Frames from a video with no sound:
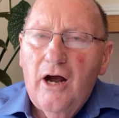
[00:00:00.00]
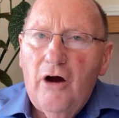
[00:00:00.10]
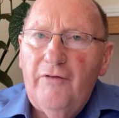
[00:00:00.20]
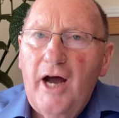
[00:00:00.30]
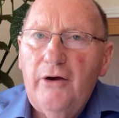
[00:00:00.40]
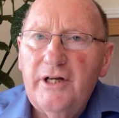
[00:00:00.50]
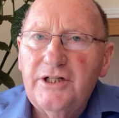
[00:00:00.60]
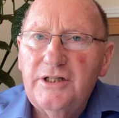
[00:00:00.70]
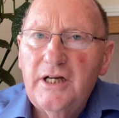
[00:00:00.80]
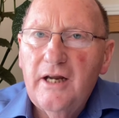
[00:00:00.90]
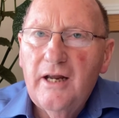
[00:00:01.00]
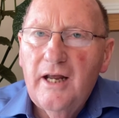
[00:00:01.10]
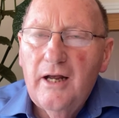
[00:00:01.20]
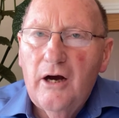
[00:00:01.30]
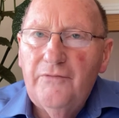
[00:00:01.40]
of how
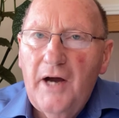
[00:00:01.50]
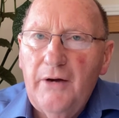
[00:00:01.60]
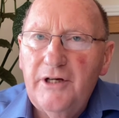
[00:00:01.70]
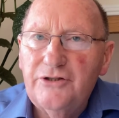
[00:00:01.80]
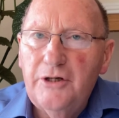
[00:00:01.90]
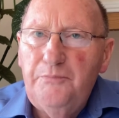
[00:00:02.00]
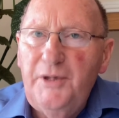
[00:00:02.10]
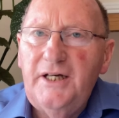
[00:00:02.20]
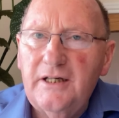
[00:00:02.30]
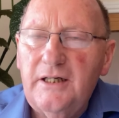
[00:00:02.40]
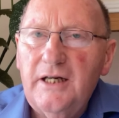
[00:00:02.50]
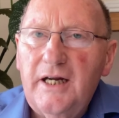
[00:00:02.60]
it's repeated